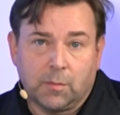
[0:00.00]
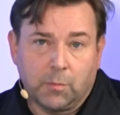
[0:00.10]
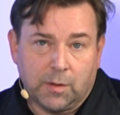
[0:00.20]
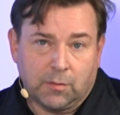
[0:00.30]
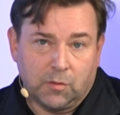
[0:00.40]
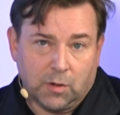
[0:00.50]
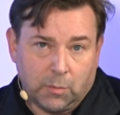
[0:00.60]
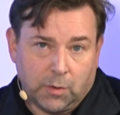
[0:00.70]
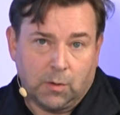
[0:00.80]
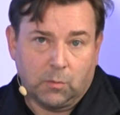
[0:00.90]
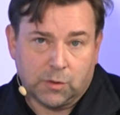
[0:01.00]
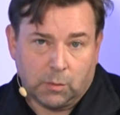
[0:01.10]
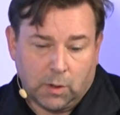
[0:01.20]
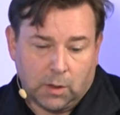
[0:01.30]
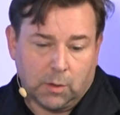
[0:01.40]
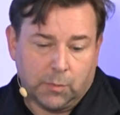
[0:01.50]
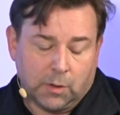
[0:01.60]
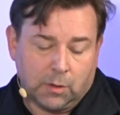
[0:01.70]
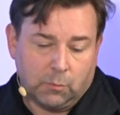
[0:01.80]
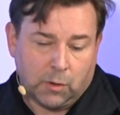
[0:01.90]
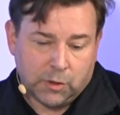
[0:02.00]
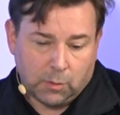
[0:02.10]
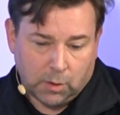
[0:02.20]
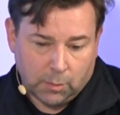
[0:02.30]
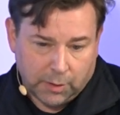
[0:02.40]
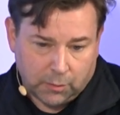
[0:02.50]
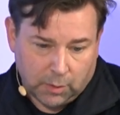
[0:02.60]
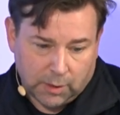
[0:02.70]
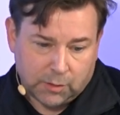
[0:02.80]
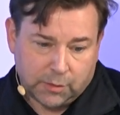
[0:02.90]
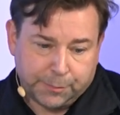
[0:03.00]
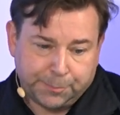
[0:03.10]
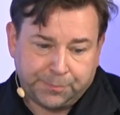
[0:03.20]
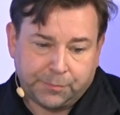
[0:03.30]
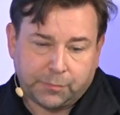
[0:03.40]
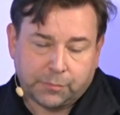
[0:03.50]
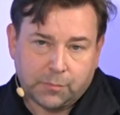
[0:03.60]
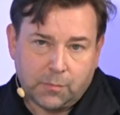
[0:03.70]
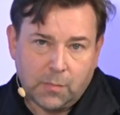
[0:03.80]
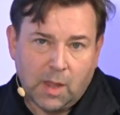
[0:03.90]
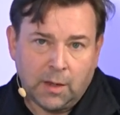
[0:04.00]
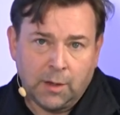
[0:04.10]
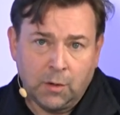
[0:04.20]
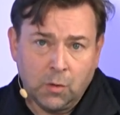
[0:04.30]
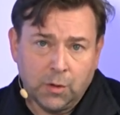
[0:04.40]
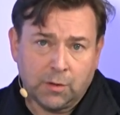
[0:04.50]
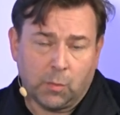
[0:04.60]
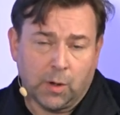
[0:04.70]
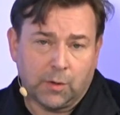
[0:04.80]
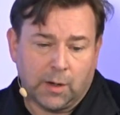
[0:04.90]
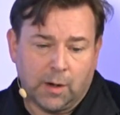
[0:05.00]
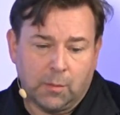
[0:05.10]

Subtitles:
based in Germany, which I will come into later. In the Nordics, we are the clear